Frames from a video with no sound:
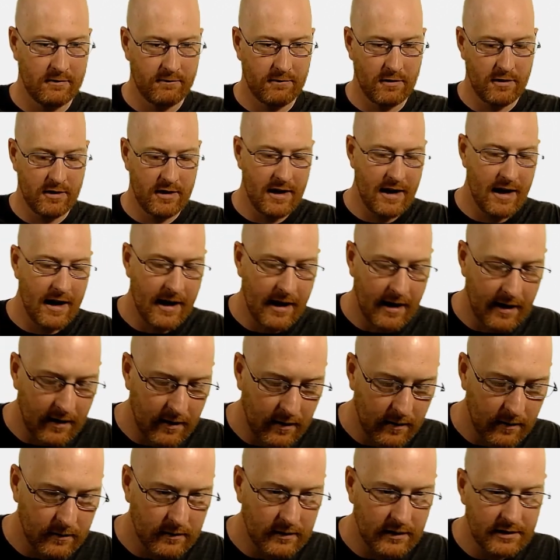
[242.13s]
For
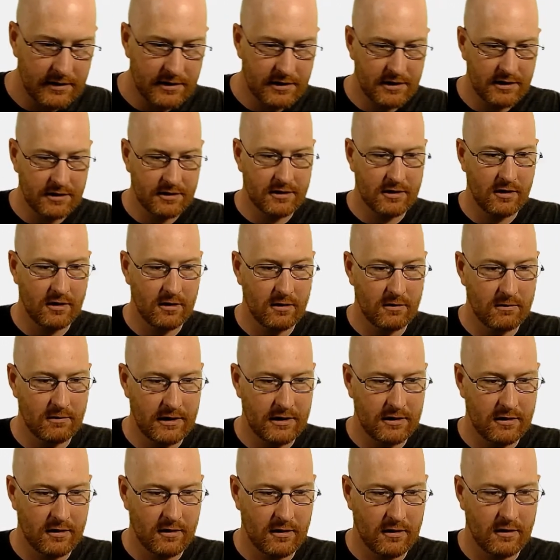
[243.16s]
now, let's just go
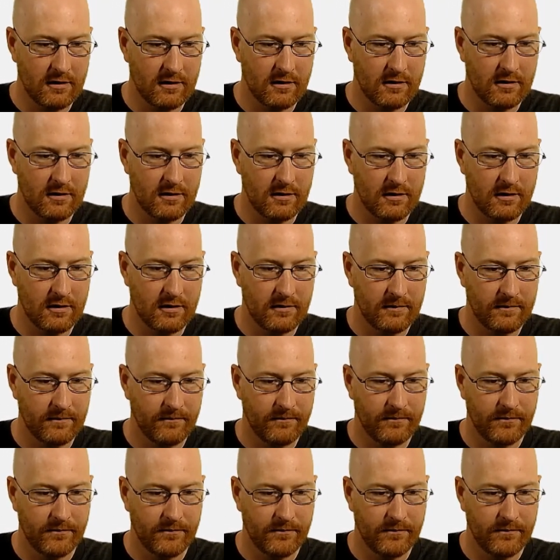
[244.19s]
return.